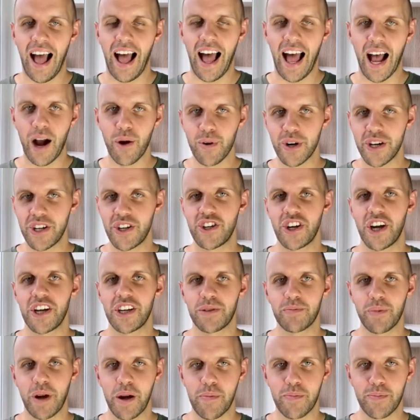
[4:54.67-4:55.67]
I would
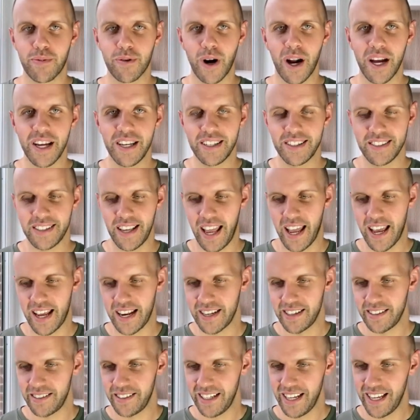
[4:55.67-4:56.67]
adjust my price,
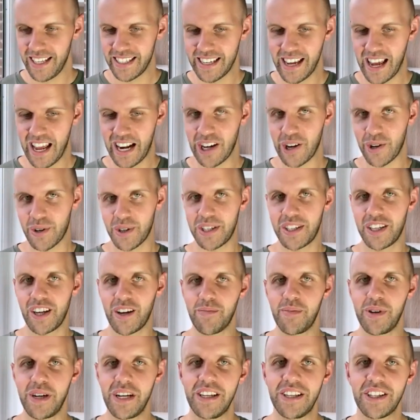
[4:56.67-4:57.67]
and it's got to go to
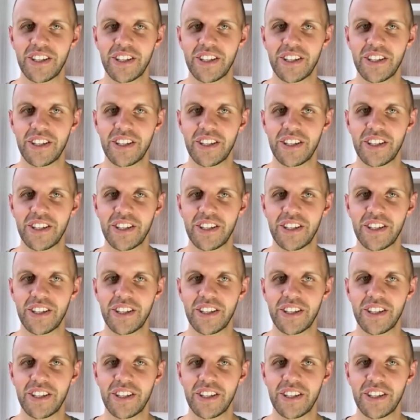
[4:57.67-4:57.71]
somebody.